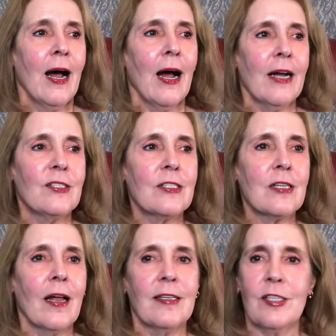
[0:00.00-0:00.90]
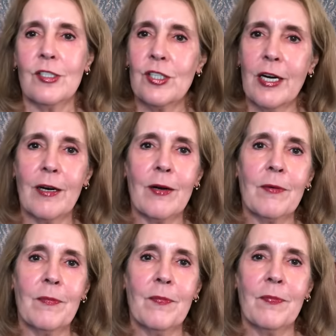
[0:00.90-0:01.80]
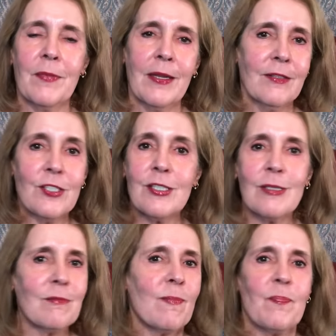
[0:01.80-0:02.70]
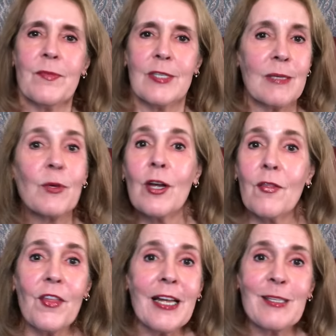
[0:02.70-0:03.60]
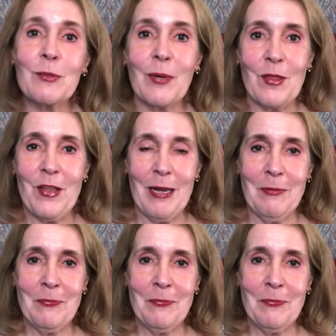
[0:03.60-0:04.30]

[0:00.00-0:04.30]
I just like to share just some good things with you.